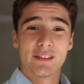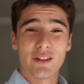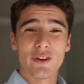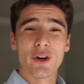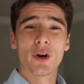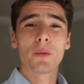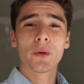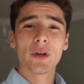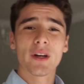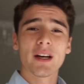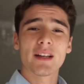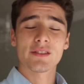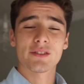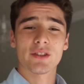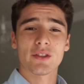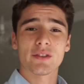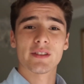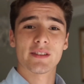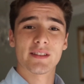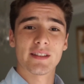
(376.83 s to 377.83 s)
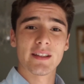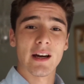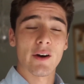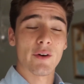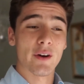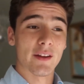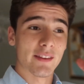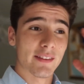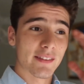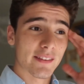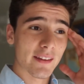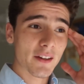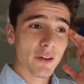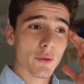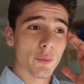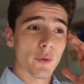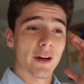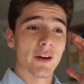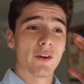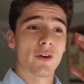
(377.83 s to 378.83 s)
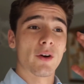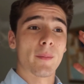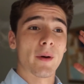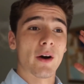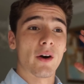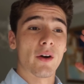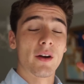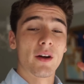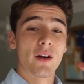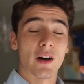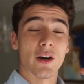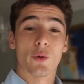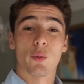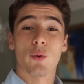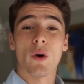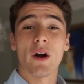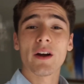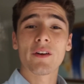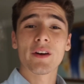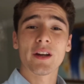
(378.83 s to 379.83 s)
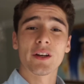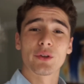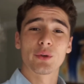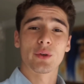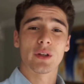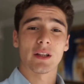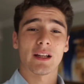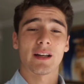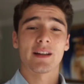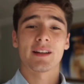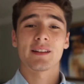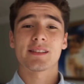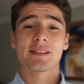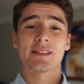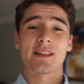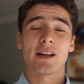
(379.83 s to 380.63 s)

So I hope you guys start to see how I think when I go about acquiring new clients.